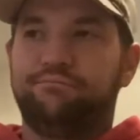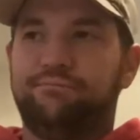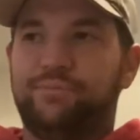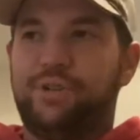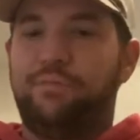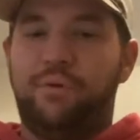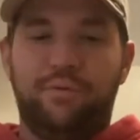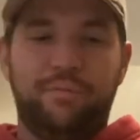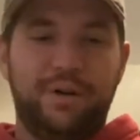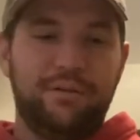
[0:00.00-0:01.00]
trying to remember
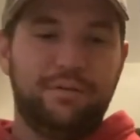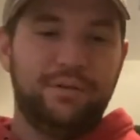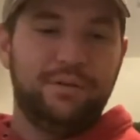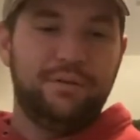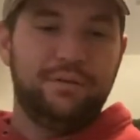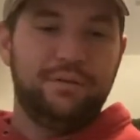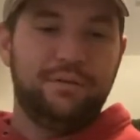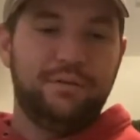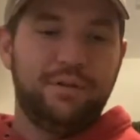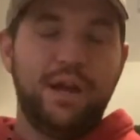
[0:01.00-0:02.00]
what power this is.
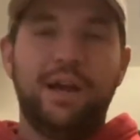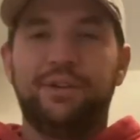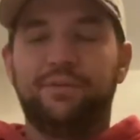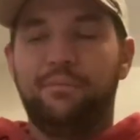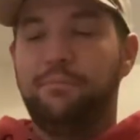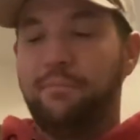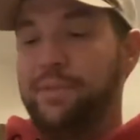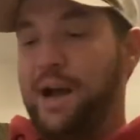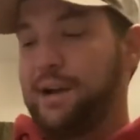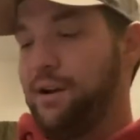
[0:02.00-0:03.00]
It's a
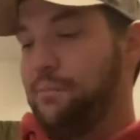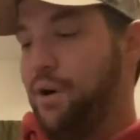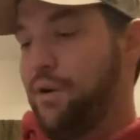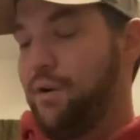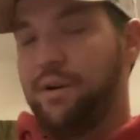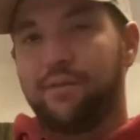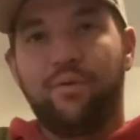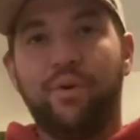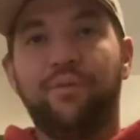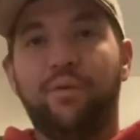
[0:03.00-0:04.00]
Nikon Monarch
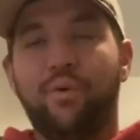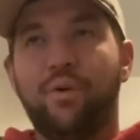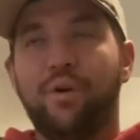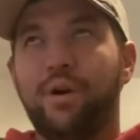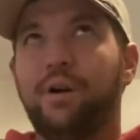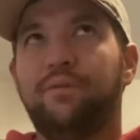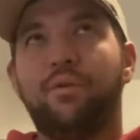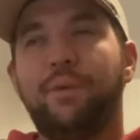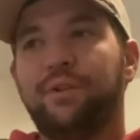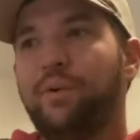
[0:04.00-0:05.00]
44,
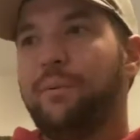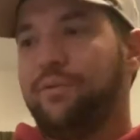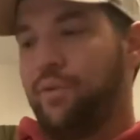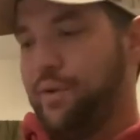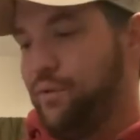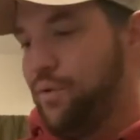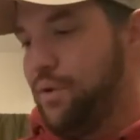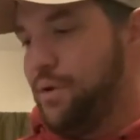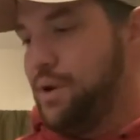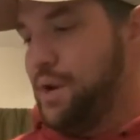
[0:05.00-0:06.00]
4x12 of 44